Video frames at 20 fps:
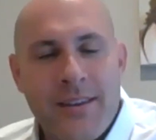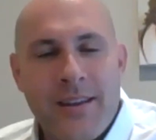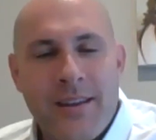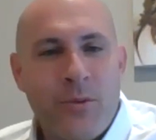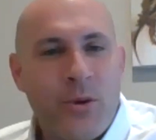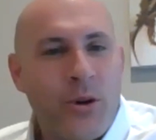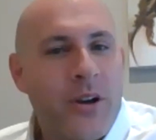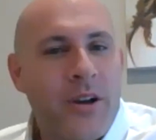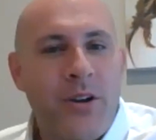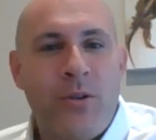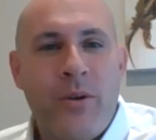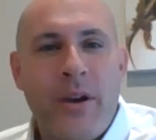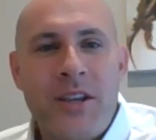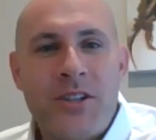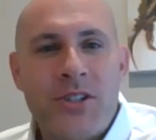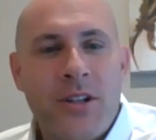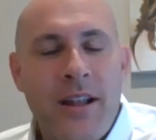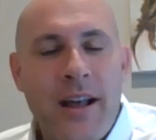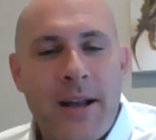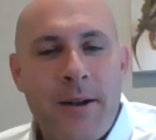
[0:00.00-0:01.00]
And we're going to
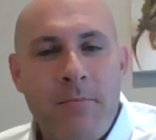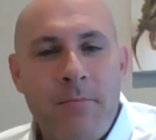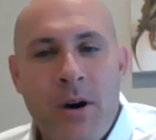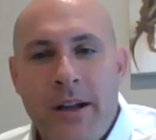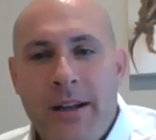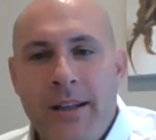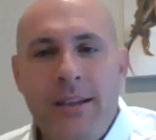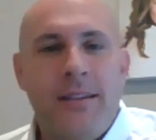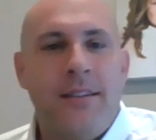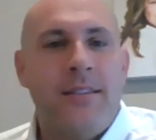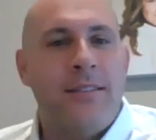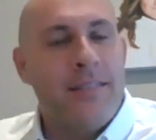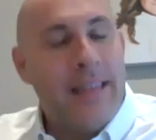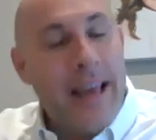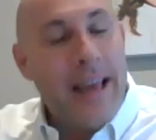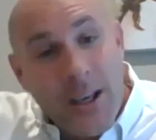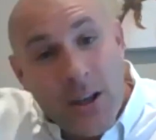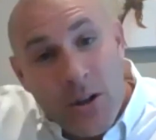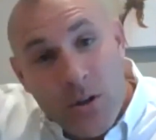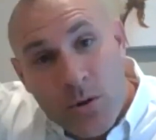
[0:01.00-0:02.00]
raise a lot of money. And
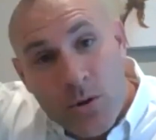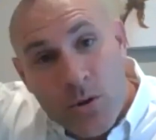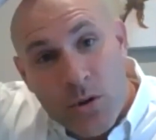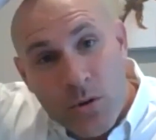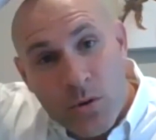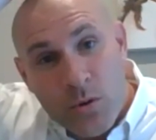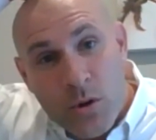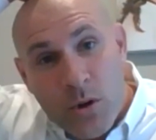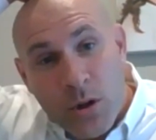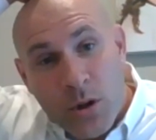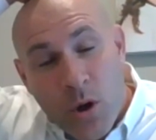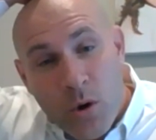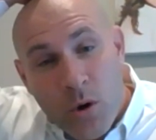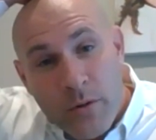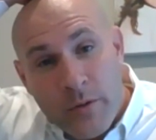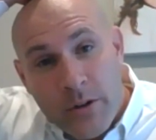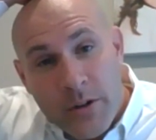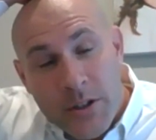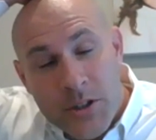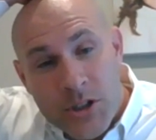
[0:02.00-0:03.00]
thank you to
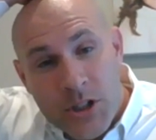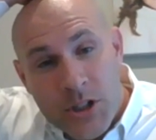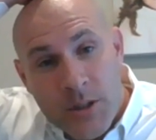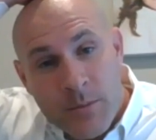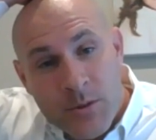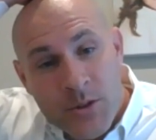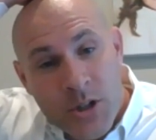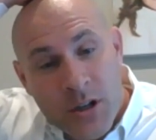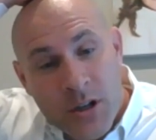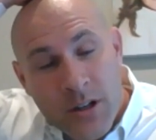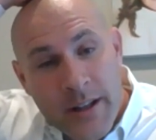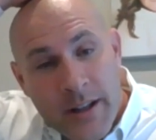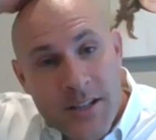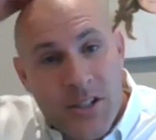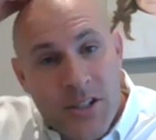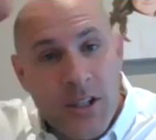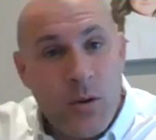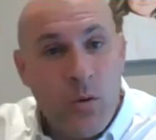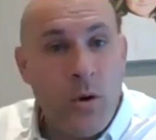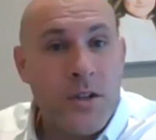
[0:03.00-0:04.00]
Clover and Jim
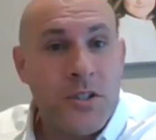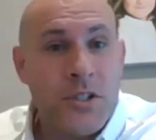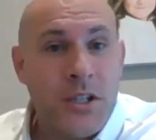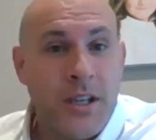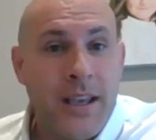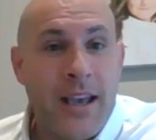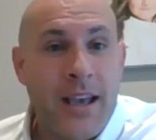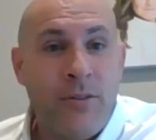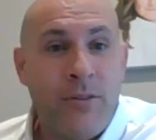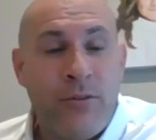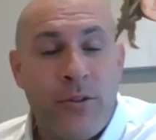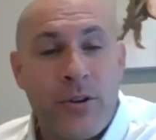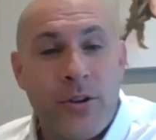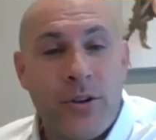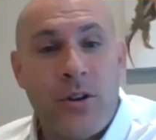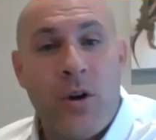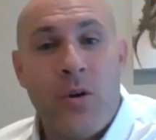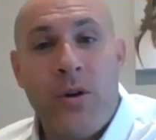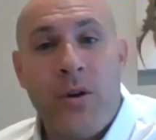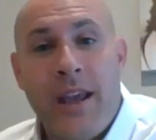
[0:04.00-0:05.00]
Sokleski once again for
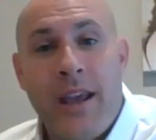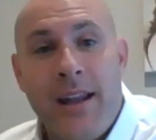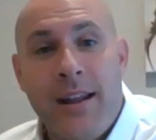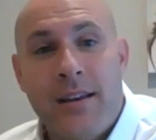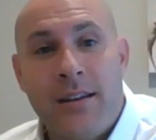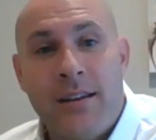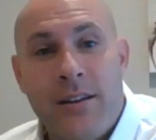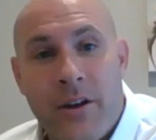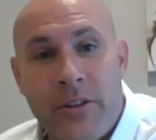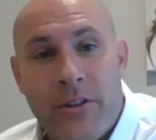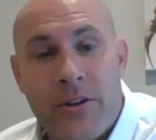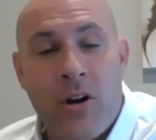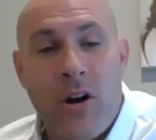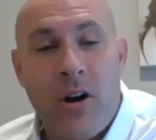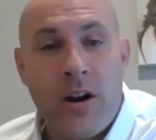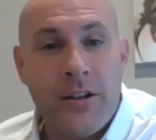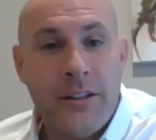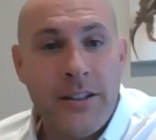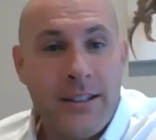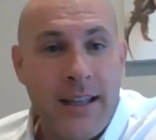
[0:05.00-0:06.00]
donating another
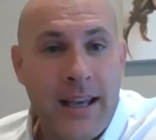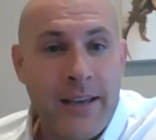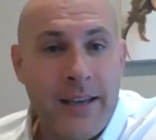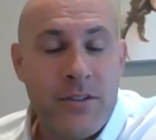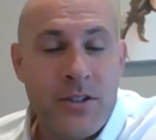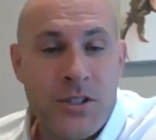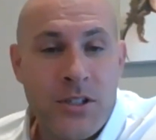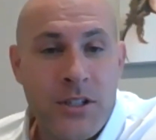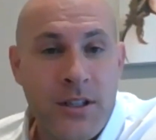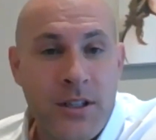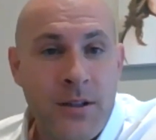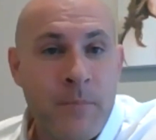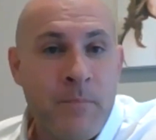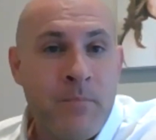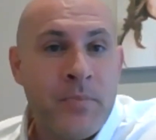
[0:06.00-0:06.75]
Harley Davidson.